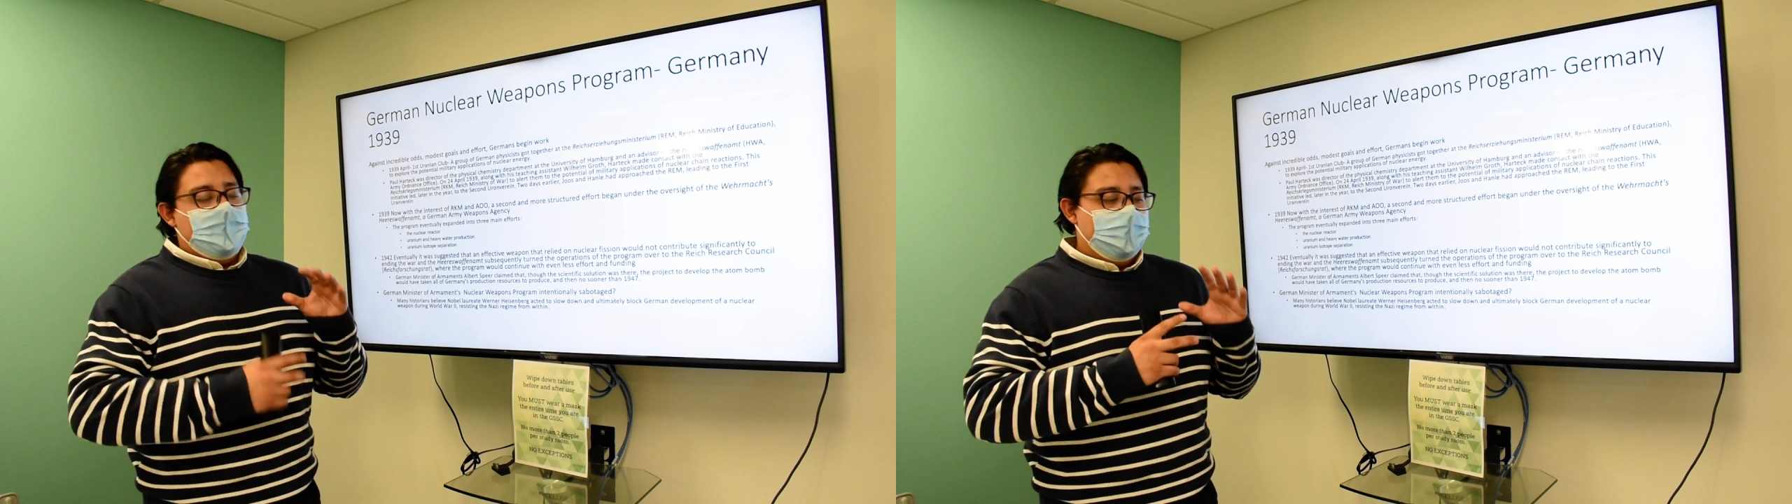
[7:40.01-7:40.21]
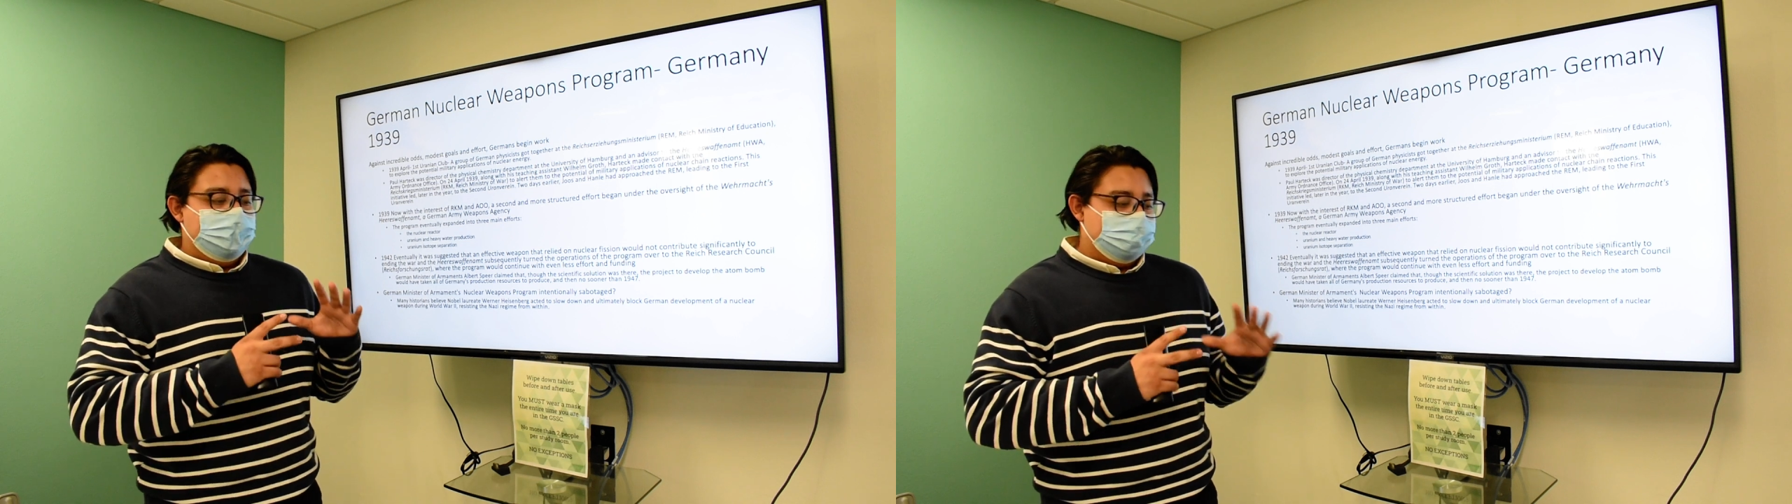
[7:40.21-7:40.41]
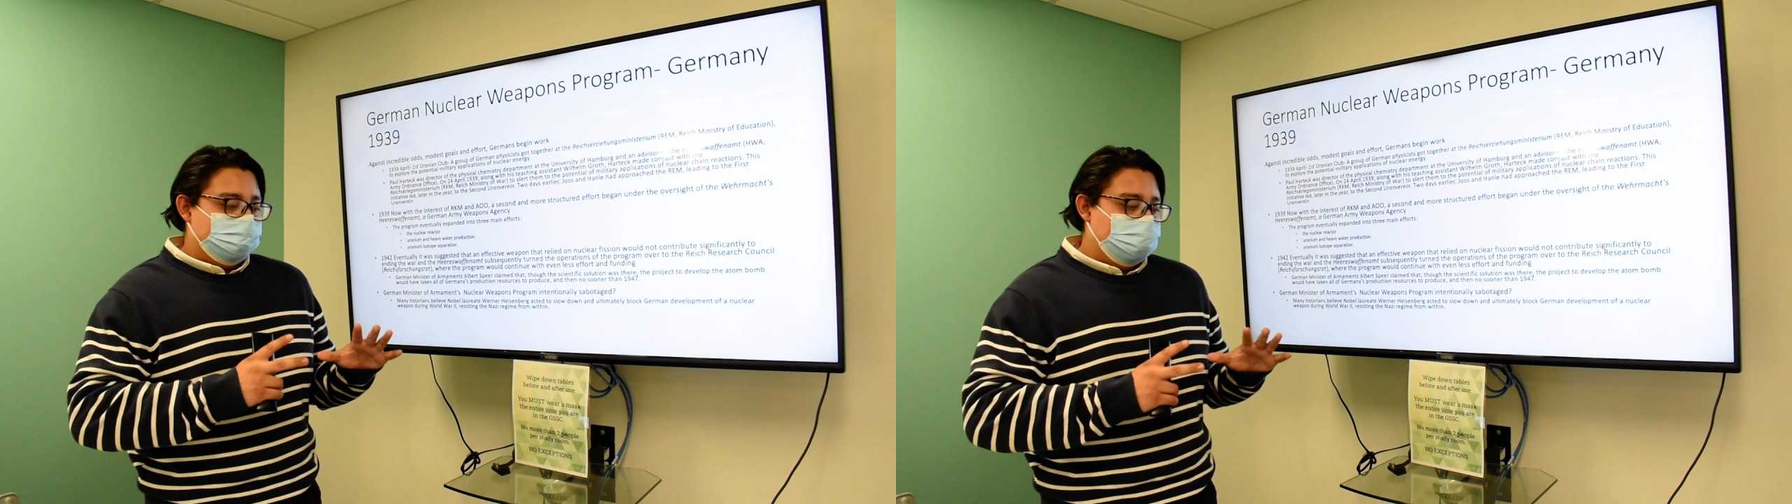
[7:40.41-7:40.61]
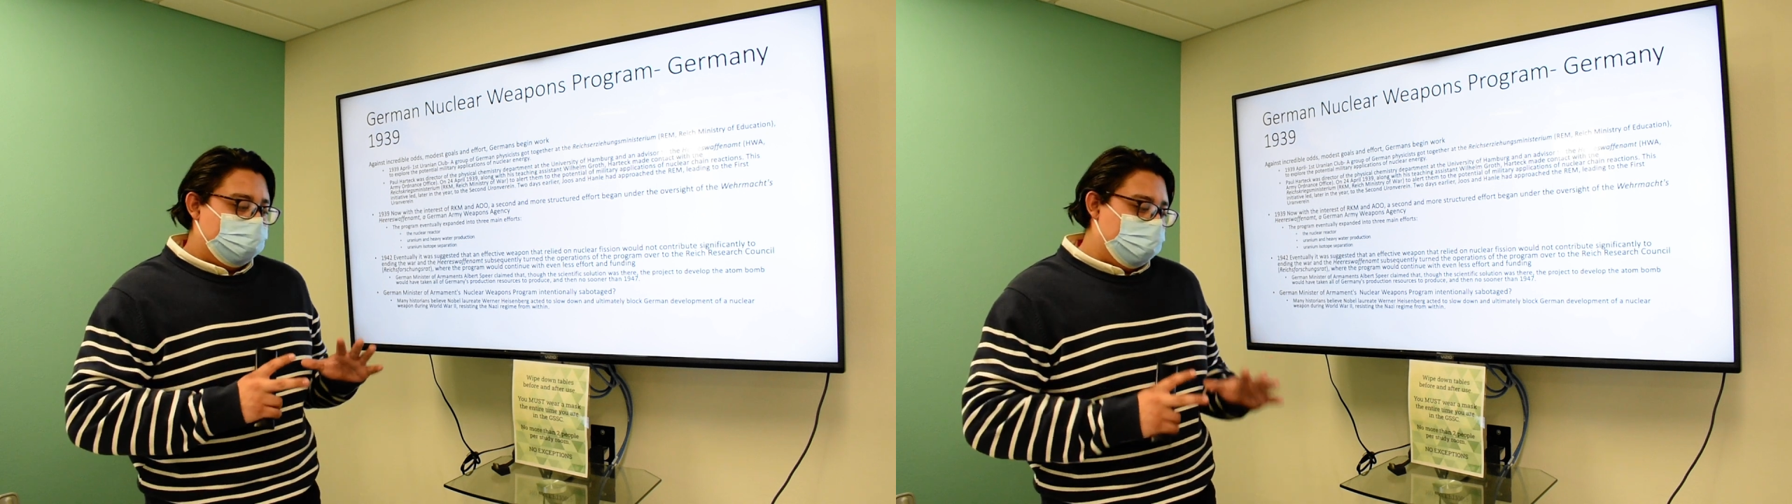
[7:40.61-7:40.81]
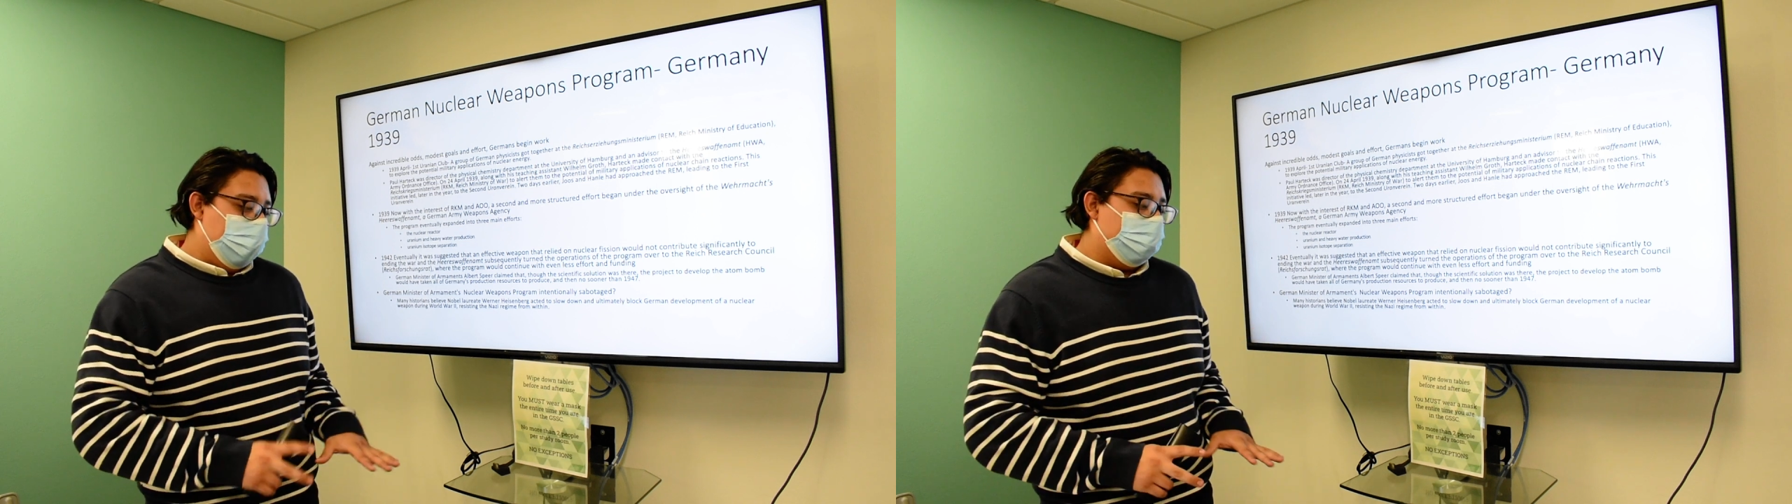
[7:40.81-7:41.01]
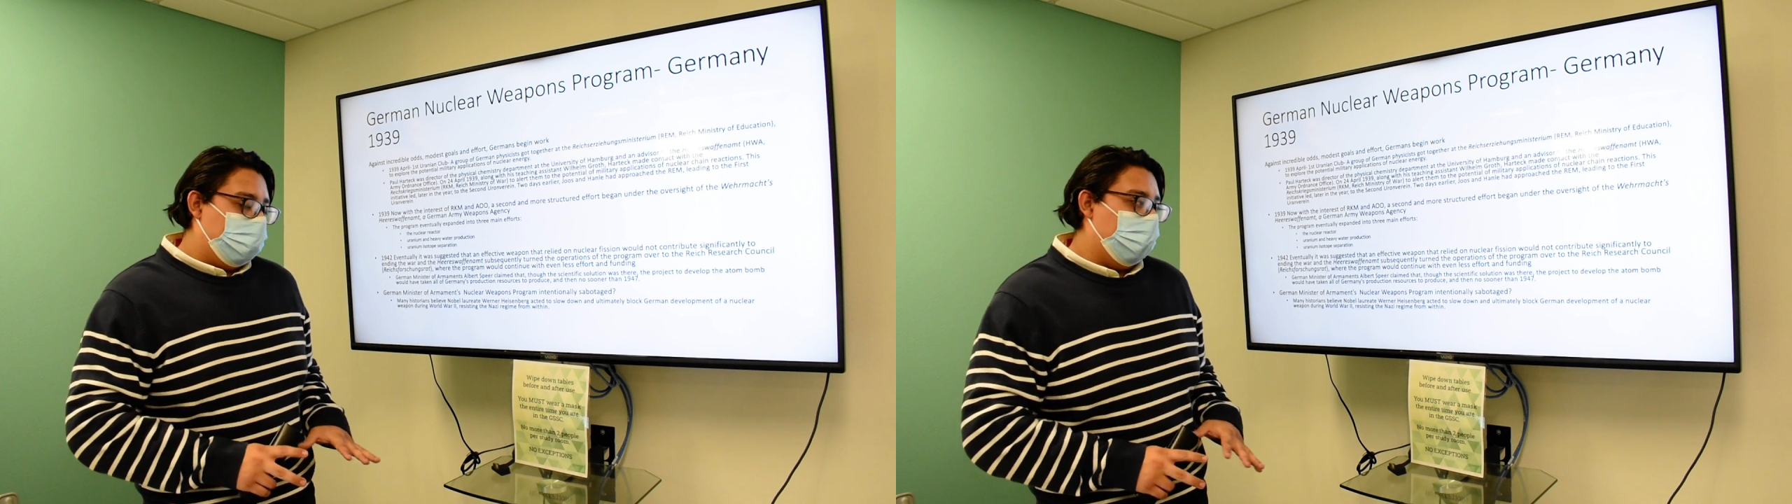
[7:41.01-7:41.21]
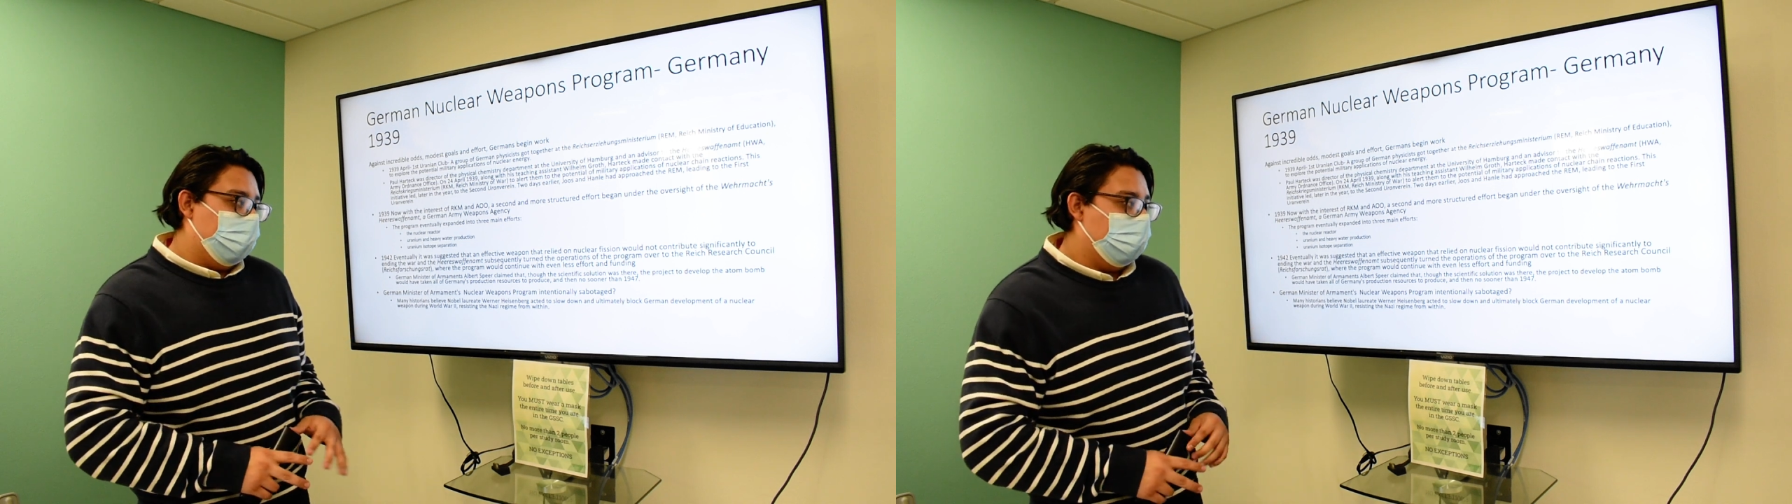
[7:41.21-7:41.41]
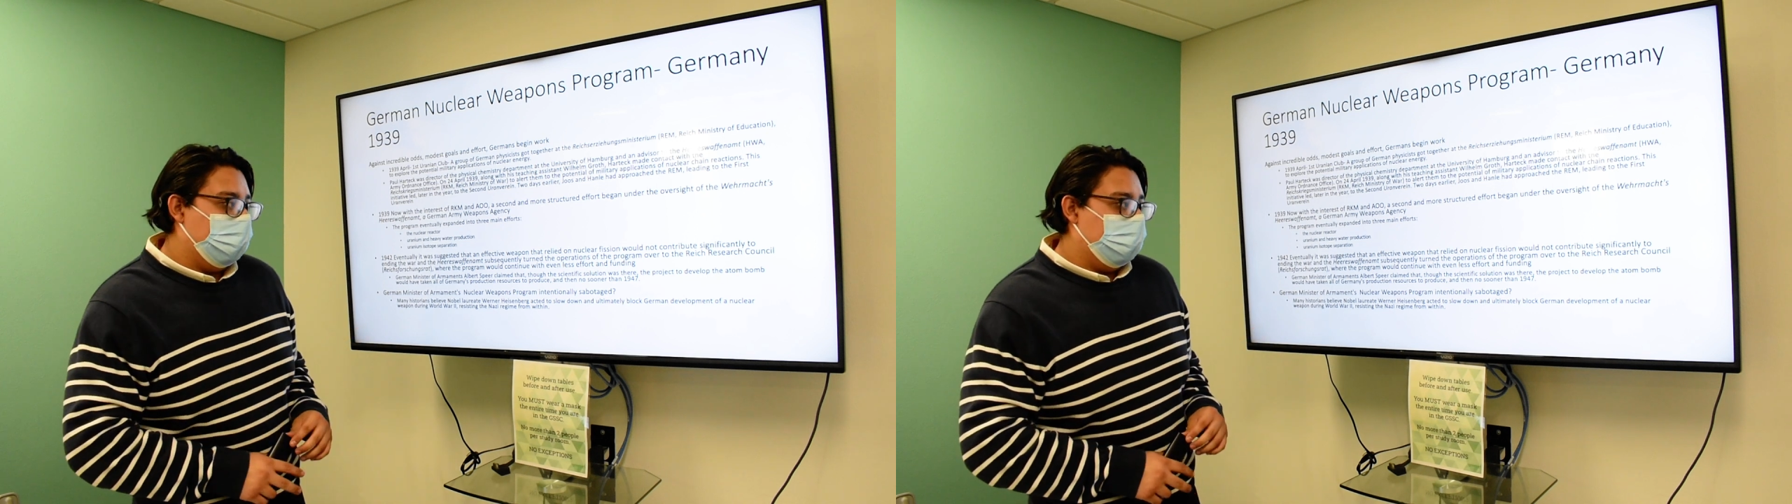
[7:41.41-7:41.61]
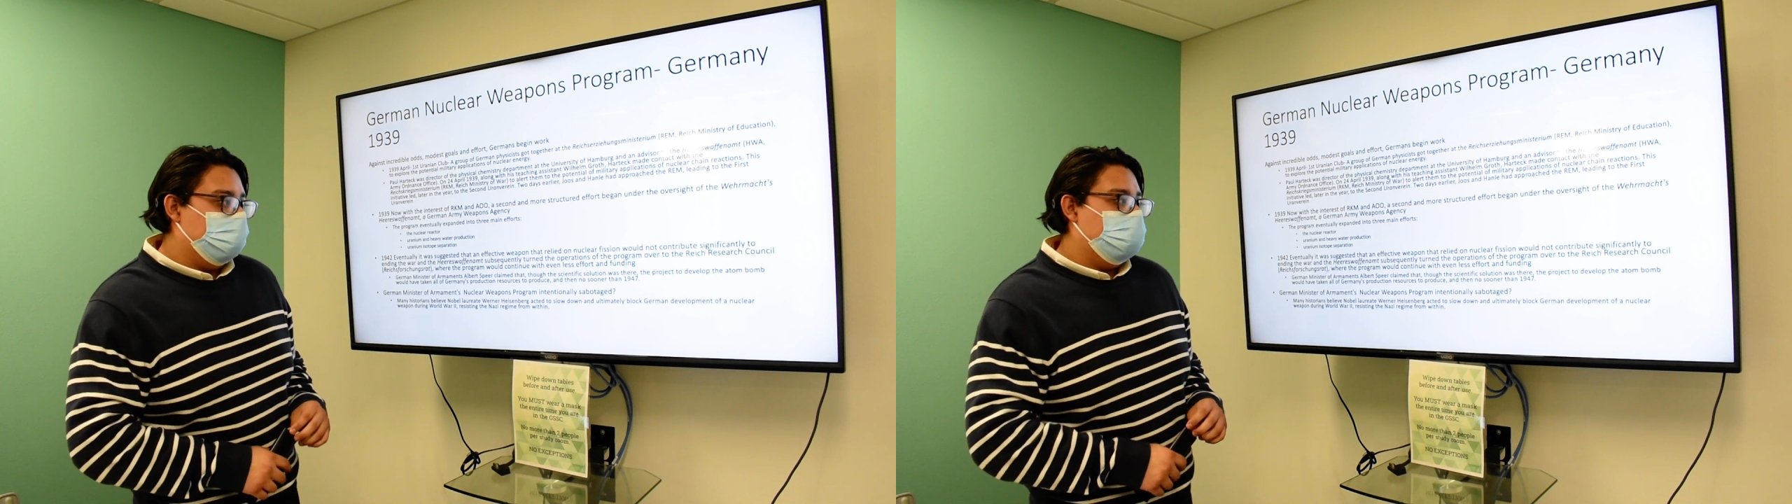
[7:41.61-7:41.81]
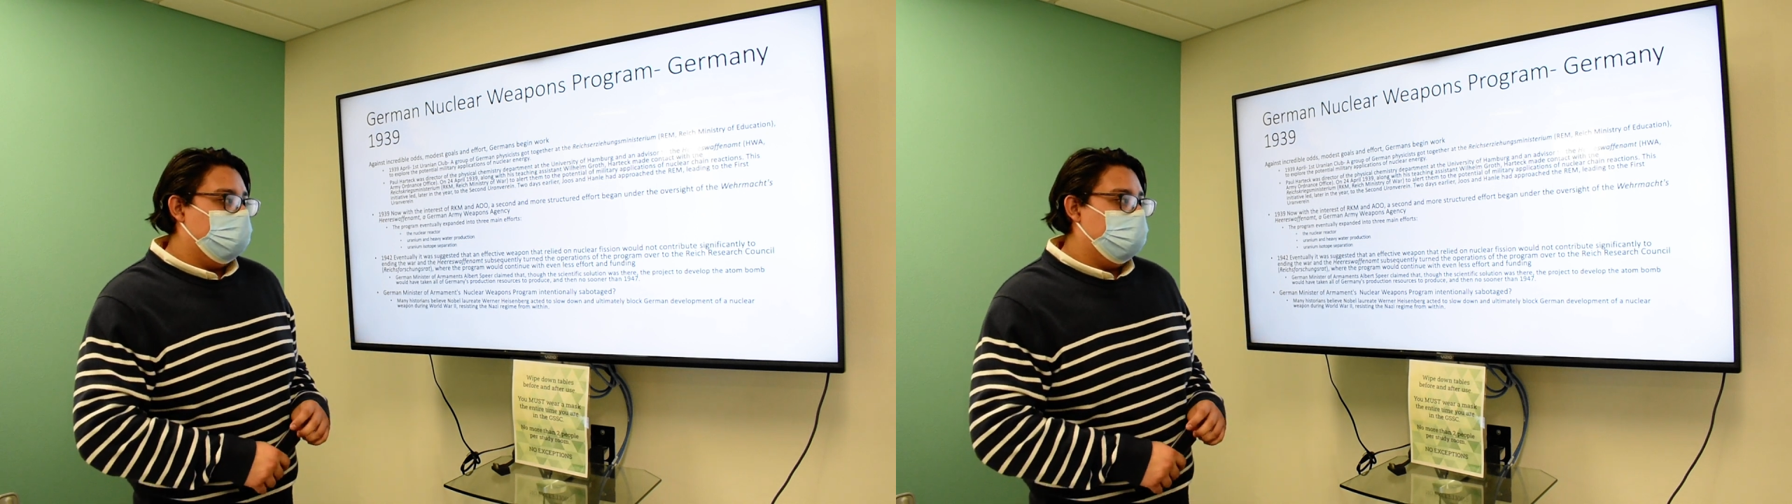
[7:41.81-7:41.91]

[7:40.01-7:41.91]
is not very good